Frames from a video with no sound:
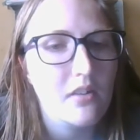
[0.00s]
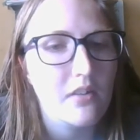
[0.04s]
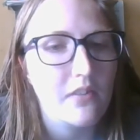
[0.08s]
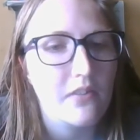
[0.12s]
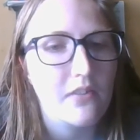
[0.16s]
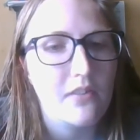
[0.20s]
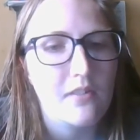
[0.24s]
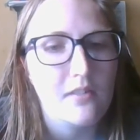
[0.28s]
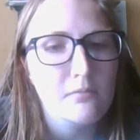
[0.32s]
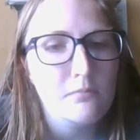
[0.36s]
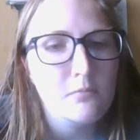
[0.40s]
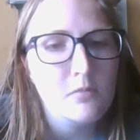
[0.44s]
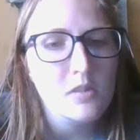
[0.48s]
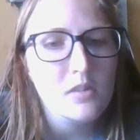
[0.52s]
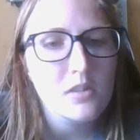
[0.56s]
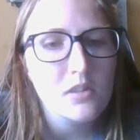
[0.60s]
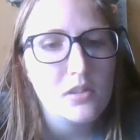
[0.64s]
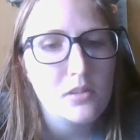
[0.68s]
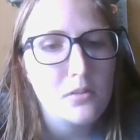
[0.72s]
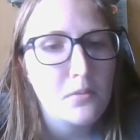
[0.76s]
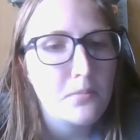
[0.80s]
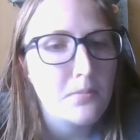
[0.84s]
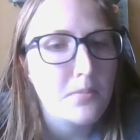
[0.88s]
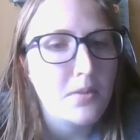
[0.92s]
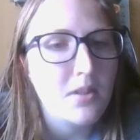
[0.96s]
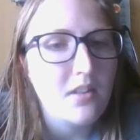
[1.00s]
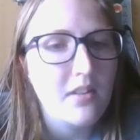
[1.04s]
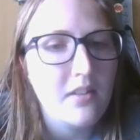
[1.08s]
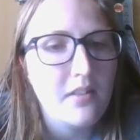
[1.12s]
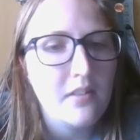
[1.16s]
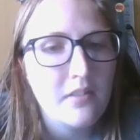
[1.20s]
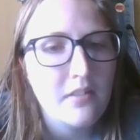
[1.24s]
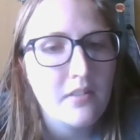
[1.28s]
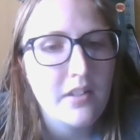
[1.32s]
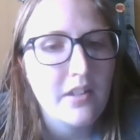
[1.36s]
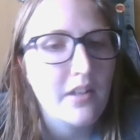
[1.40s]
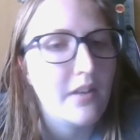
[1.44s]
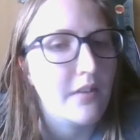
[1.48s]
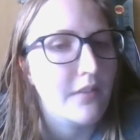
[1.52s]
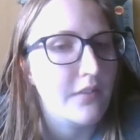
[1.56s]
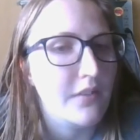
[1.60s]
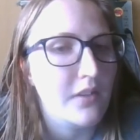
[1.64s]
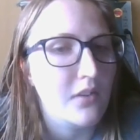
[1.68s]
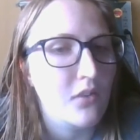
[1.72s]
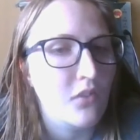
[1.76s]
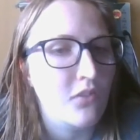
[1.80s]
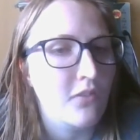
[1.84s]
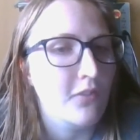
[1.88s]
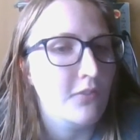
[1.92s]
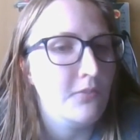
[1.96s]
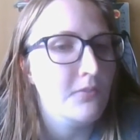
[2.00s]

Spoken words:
someone could be in there, like,